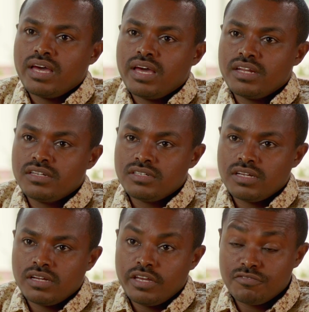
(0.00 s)
and
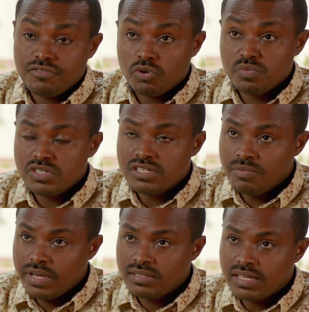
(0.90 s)
informs
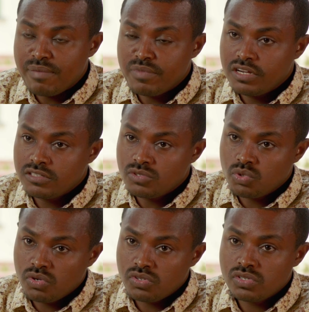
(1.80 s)
debate
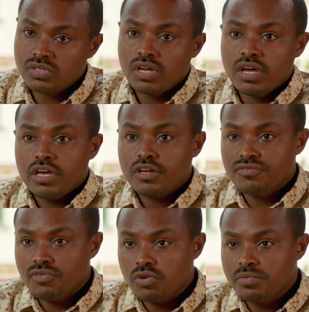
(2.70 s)
amongst those
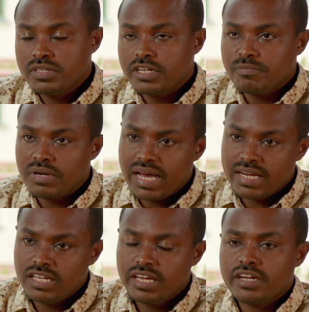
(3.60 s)
involved in
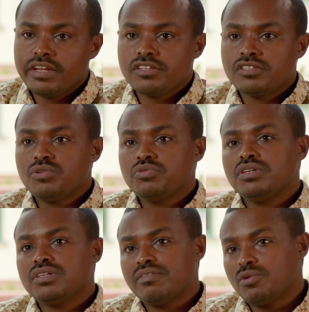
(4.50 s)
planning and
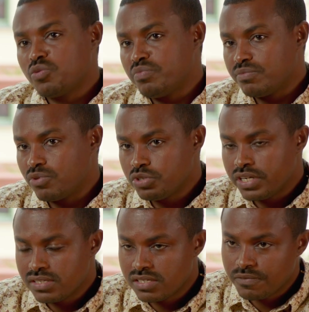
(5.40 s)
executing development
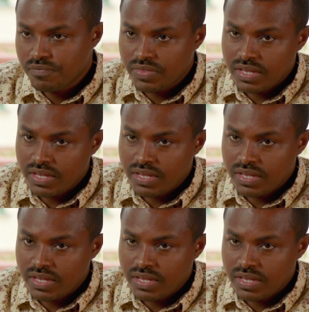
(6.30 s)
projects,